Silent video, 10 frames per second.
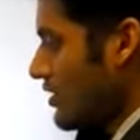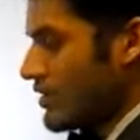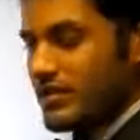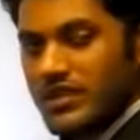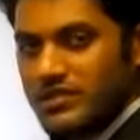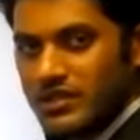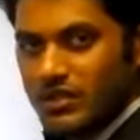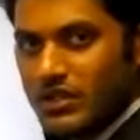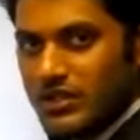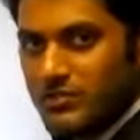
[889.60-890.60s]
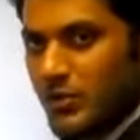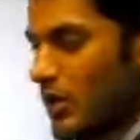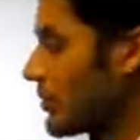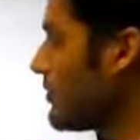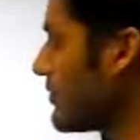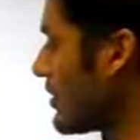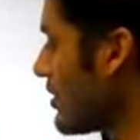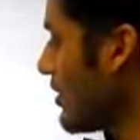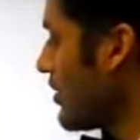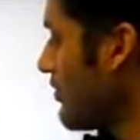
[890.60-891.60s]
This resolved this problem.
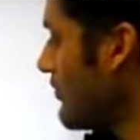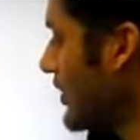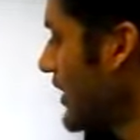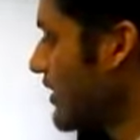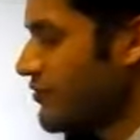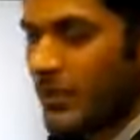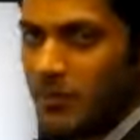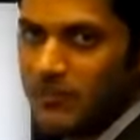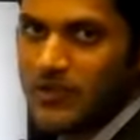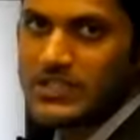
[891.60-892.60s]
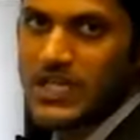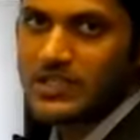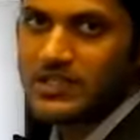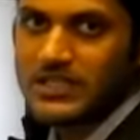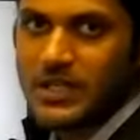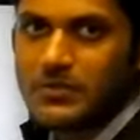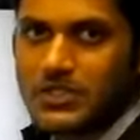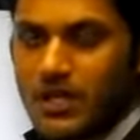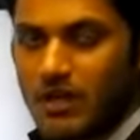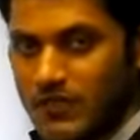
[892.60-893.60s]
For the lift pump, we changed the step
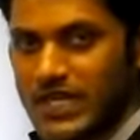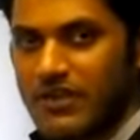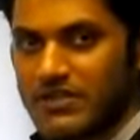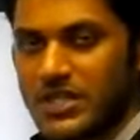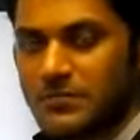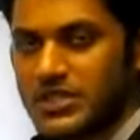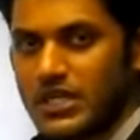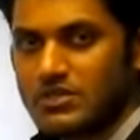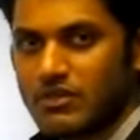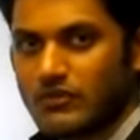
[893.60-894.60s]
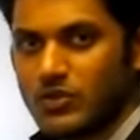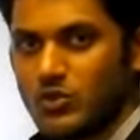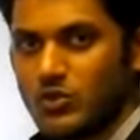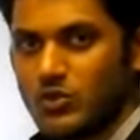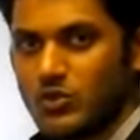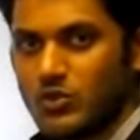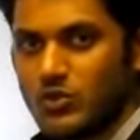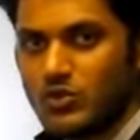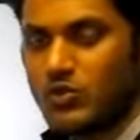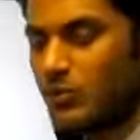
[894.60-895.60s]
change. We gave a step change of 2
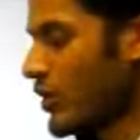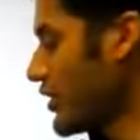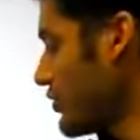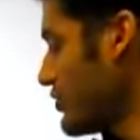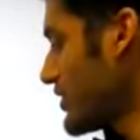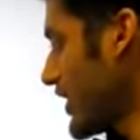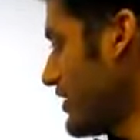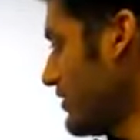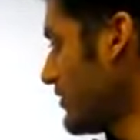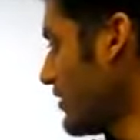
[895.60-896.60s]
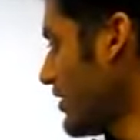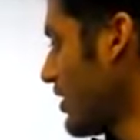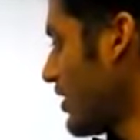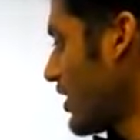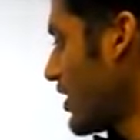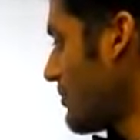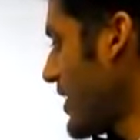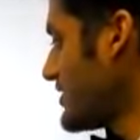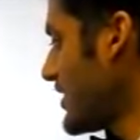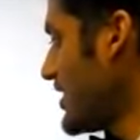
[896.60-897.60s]
to 2.2 seconds.
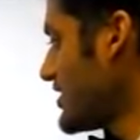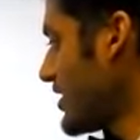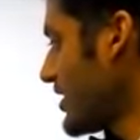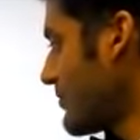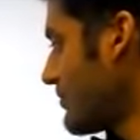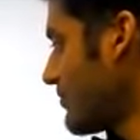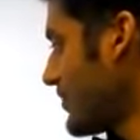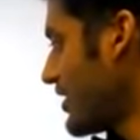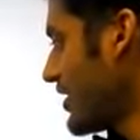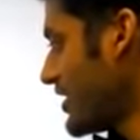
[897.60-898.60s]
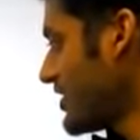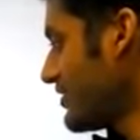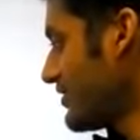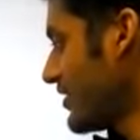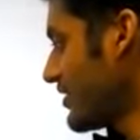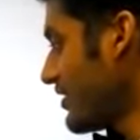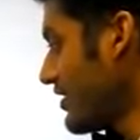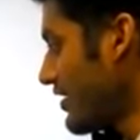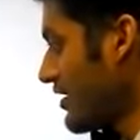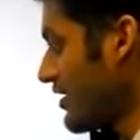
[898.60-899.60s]
Basically, it is
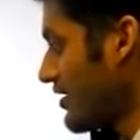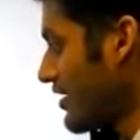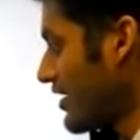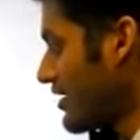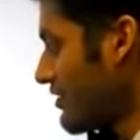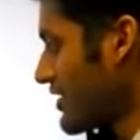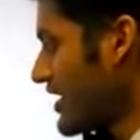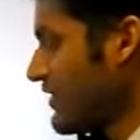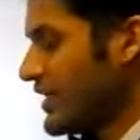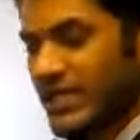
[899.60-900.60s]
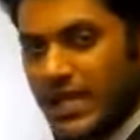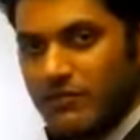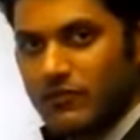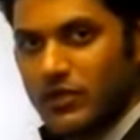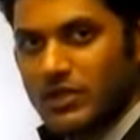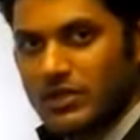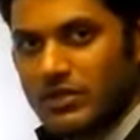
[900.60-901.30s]
giving time for the